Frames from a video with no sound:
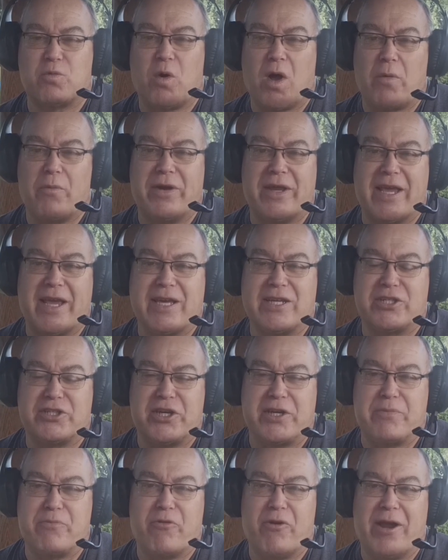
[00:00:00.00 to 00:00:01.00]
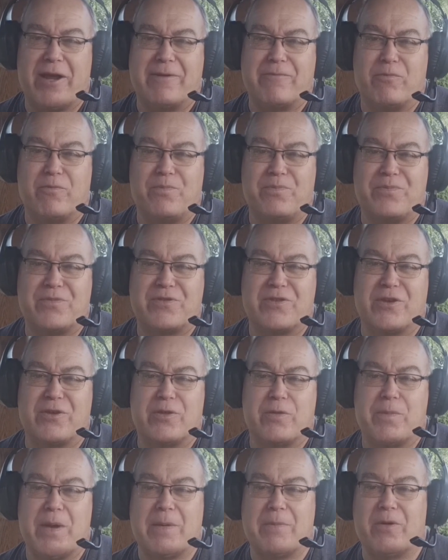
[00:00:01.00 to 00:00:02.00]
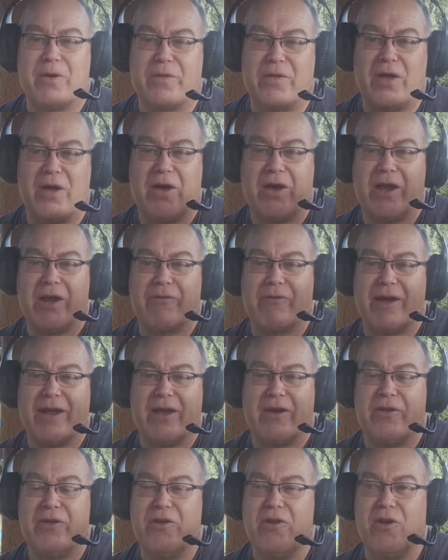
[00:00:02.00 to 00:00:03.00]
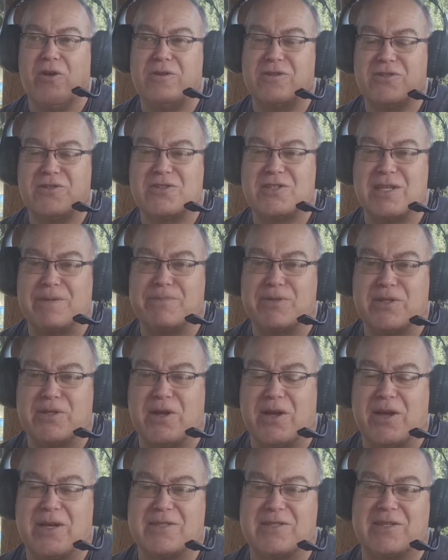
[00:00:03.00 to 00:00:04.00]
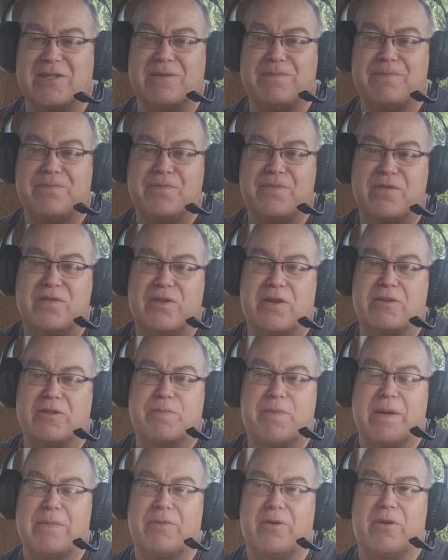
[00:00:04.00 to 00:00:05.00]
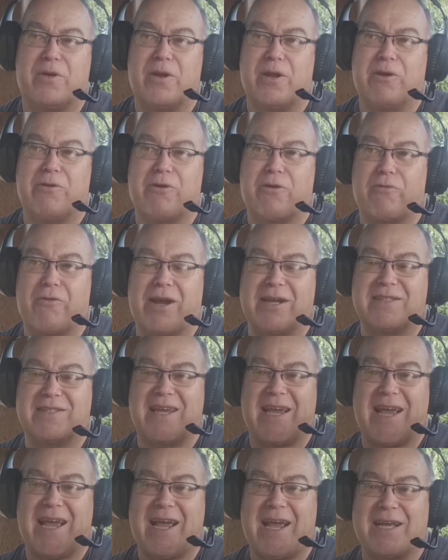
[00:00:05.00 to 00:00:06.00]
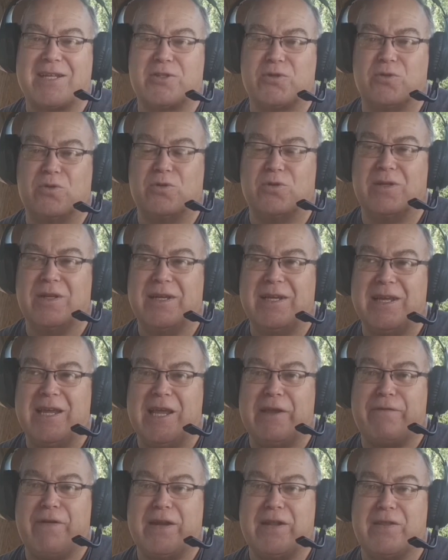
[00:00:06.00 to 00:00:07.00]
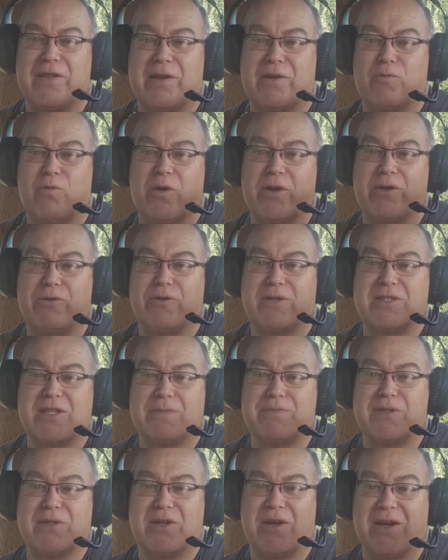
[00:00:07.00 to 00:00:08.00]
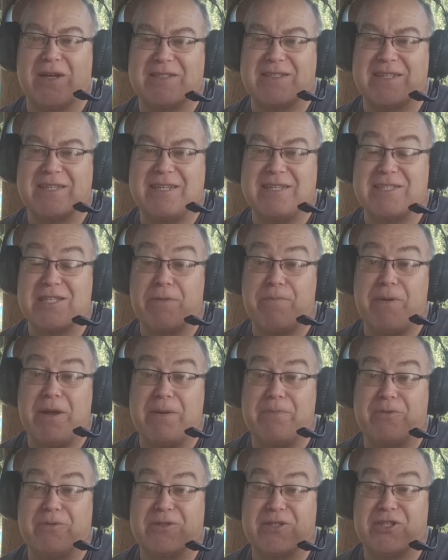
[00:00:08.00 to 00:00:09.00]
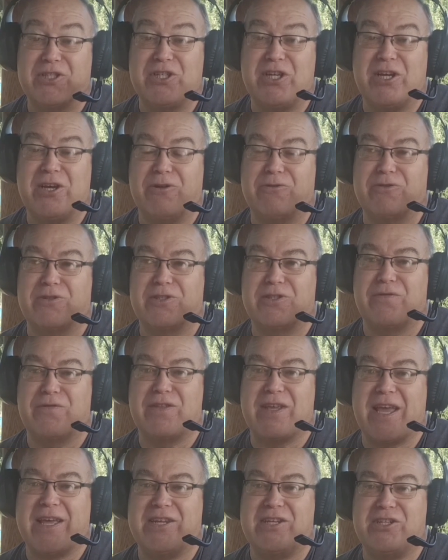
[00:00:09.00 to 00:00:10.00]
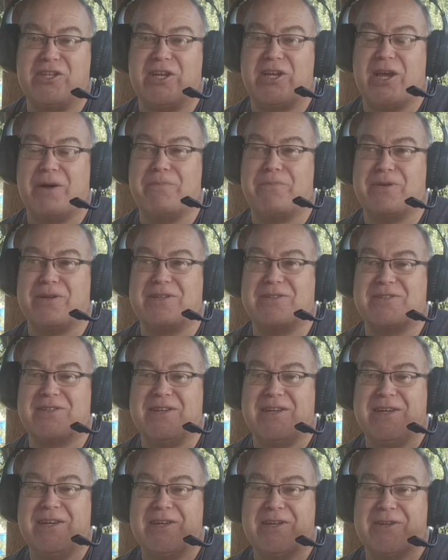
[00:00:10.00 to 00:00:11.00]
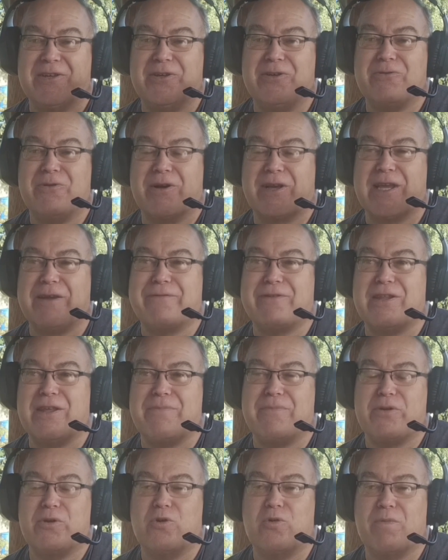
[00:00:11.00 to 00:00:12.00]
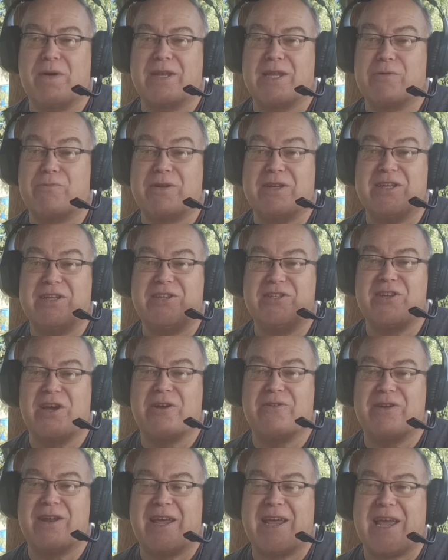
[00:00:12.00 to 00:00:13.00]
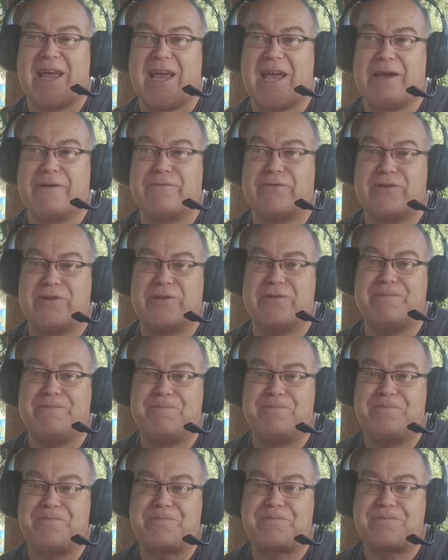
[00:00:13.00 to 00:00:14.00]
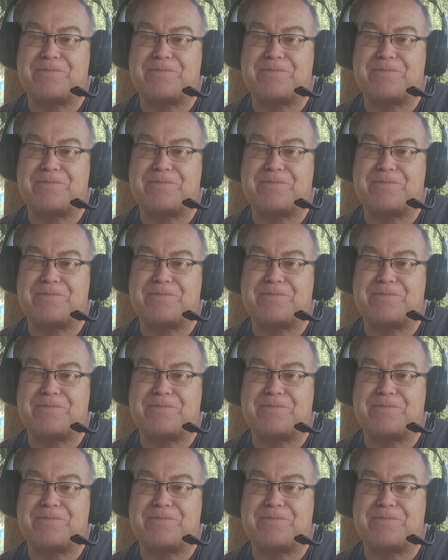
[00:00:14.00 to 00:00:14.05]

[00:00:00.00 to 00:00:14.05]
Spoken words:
that's why we get a cheap rate. So the people on the higher rate are not subsidizing those people on lower rates at all. If anything, what you are subsidizing is the people, the shareholders of the energy companies. You are giving them your money when you don't have to.